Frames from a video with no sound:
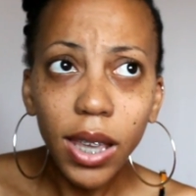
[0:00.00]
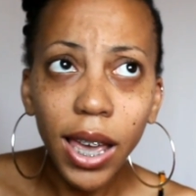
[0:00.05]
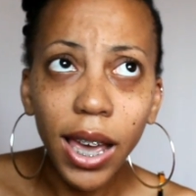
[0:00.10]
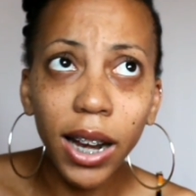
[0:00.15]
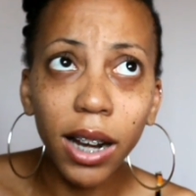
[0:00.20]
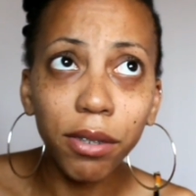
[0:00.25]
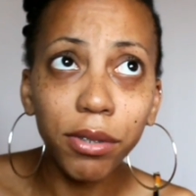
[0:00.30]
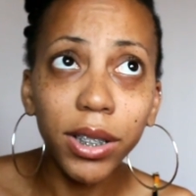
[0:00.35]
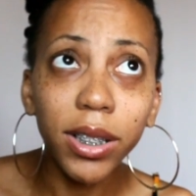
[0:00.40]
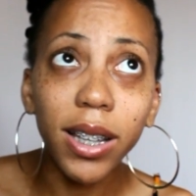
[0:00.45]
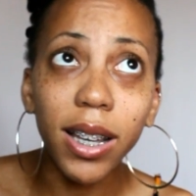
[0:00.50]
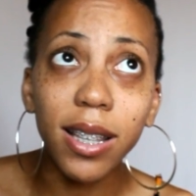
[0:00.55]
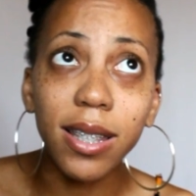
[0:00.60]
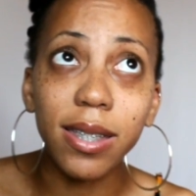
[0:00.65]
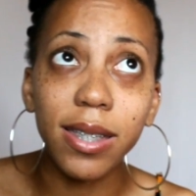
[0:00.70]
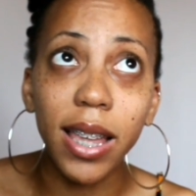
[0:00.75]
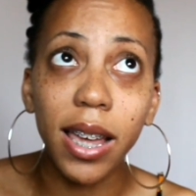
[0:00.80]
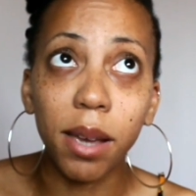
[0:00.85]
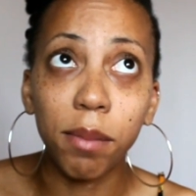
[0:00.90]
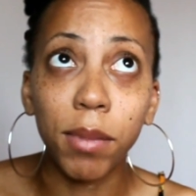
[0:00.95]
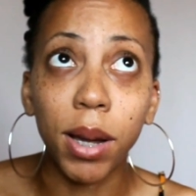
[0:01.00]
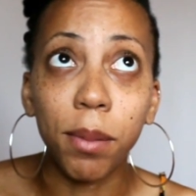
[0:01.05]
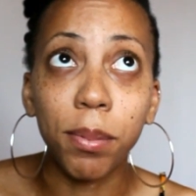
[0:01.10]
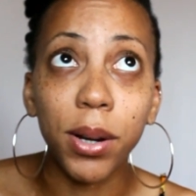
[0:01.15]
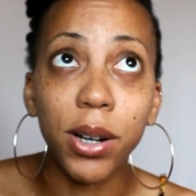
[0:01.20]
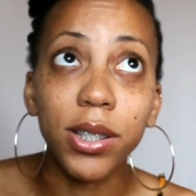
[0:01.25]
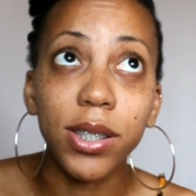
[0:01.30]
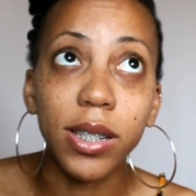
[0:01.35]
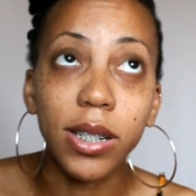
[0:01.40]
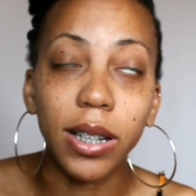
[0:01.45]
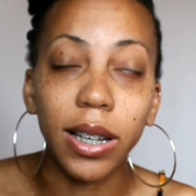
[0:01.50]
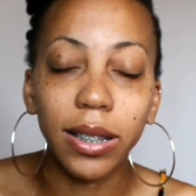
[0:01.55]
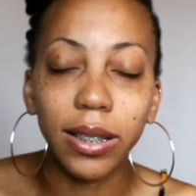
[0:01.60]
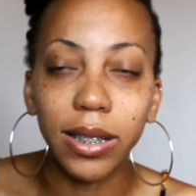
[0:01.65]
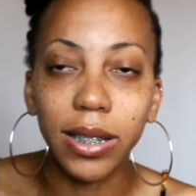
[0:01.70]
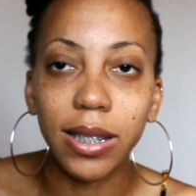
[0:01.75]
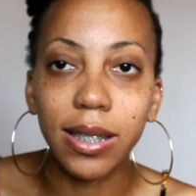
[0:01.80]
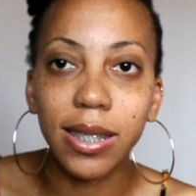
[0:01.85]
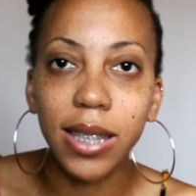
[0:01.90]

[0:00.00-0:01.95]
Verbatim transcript: And I realized that my personality